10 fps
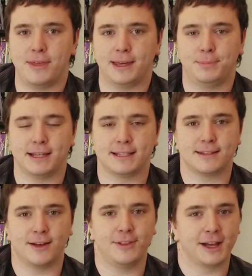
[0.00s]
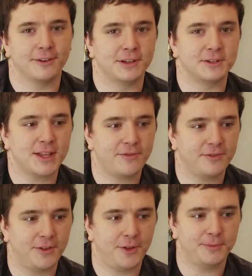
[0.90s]
They played stuff like Avenged
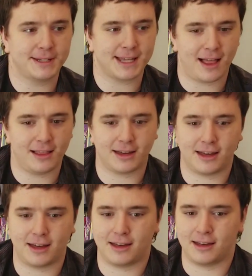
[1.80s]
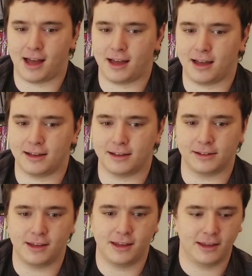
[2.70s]
Sevenfold,
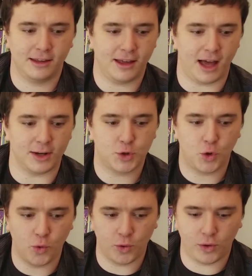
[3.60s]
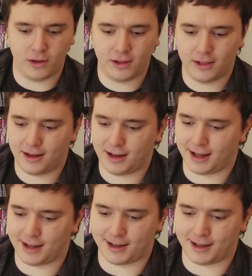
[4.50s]
Metallica, Tool,